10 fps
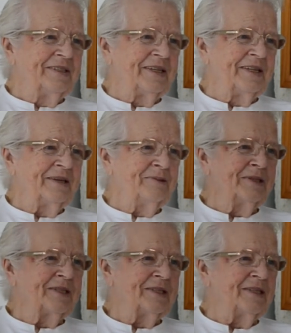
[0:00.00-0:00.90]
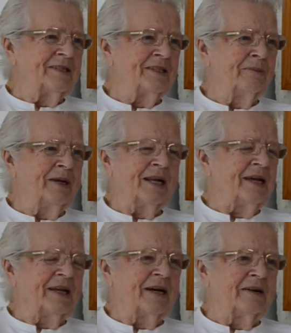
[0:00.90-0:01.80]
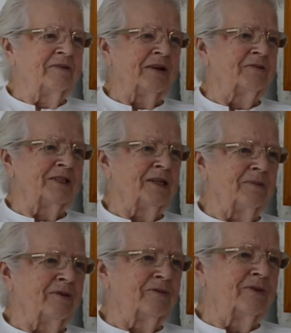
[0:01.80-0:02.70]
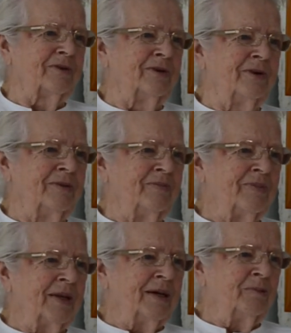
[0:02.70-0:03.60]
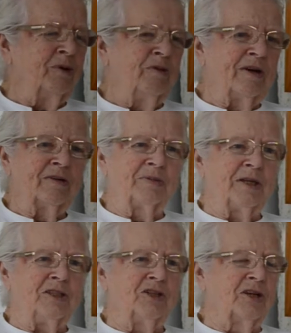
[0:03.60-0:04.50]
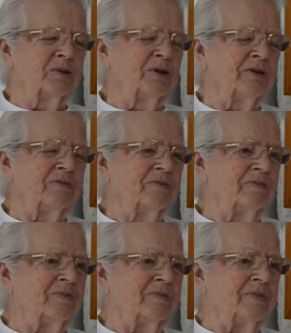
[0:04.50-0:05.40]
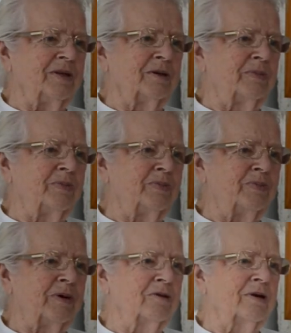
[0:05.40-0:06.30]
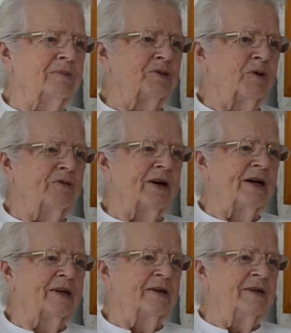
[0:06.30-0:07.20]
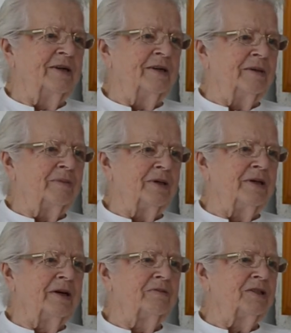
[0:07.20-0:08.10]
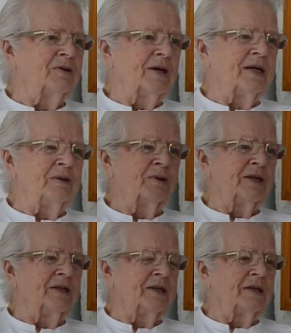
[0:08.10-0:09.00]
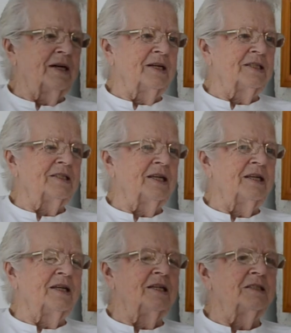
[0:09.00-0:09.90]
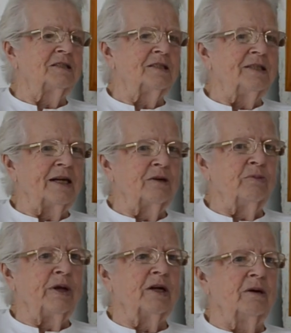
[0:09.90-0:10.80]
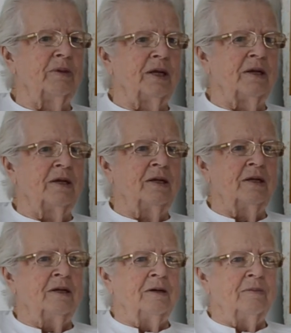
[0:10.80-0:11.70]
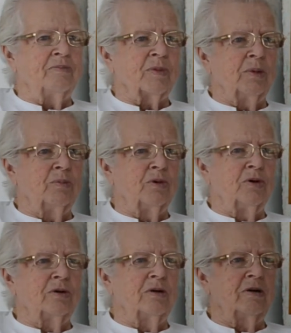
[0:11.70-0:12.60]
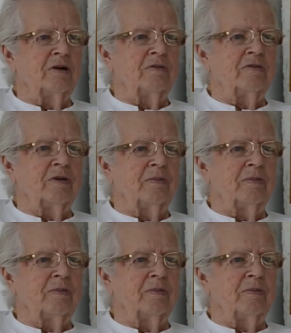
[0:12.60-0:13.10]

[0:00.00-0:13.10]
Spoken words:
So that was something like that I've never seen before. We helped each other with, programs we've had, but never to anywhere near that extent. It's now becoming more of